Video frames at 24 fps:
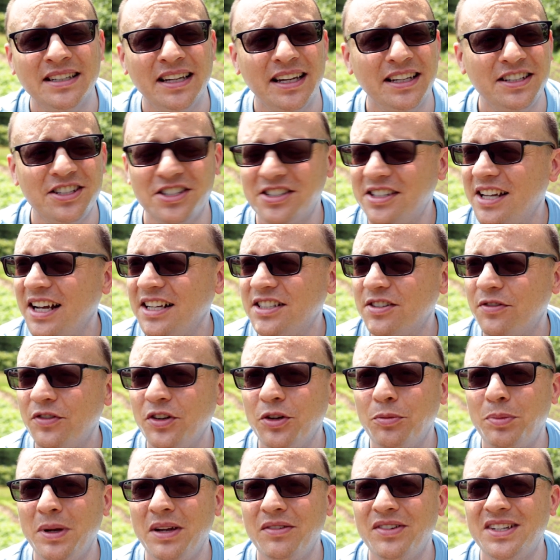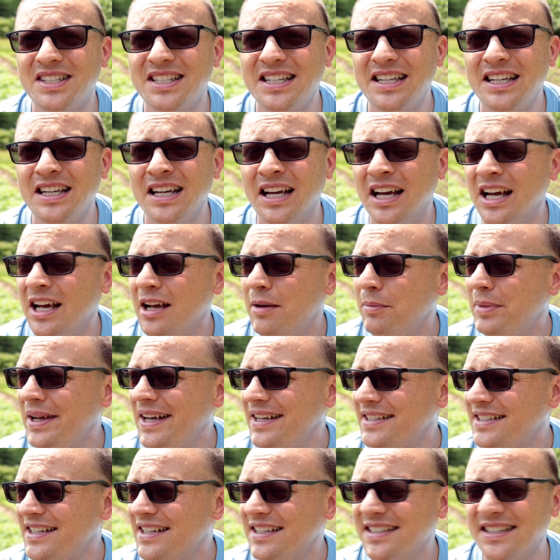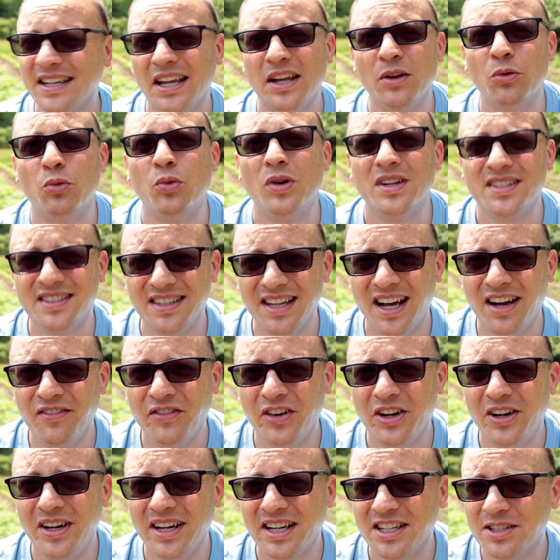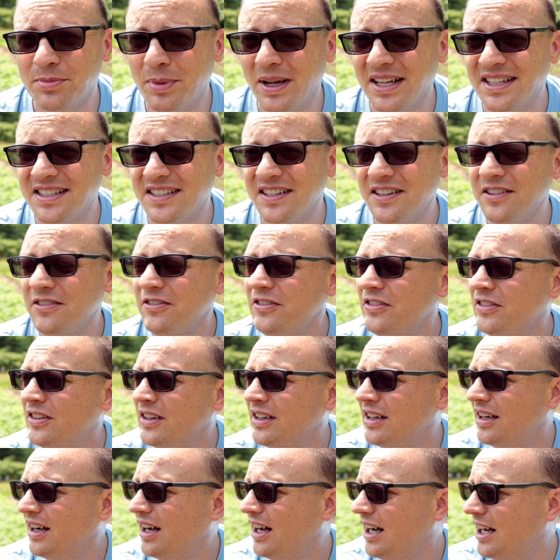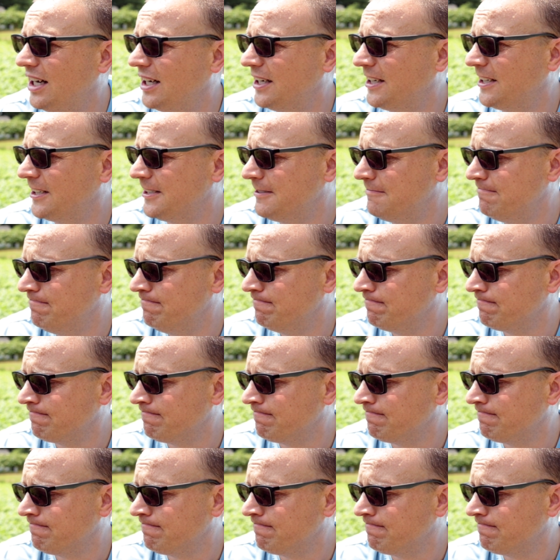It just takes a few PVC pieces. It was not very expensive. Um,